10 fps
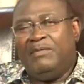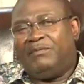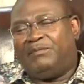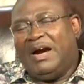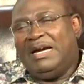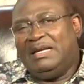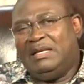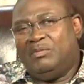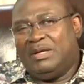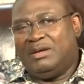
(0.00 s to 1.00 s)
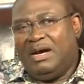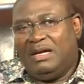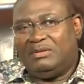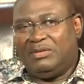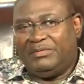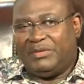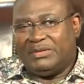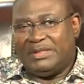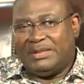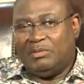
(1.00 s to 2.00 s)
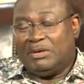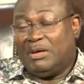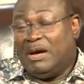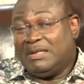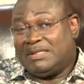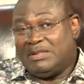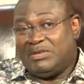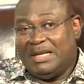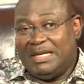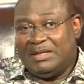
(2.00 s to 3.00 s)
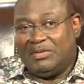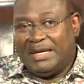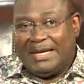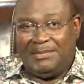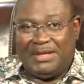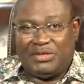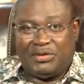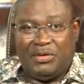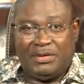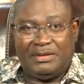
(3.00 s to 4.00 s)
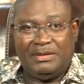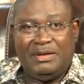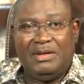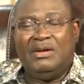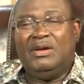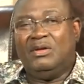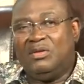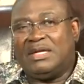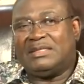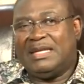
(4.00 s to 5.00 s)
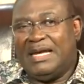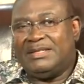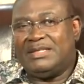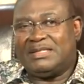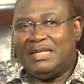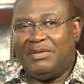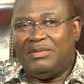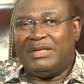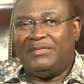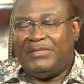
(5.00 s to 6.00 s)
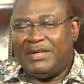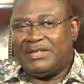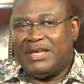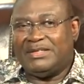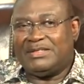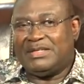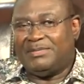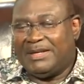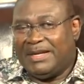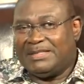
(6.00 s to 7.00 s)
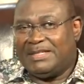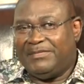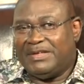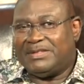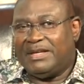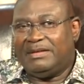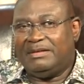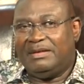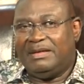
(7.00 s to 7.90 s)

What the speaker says: Finally, when God confronted him, when God said to Elijah, okay, come, let's talk. Look at Elijah's language in 1 Kings chapter 19, verse 10.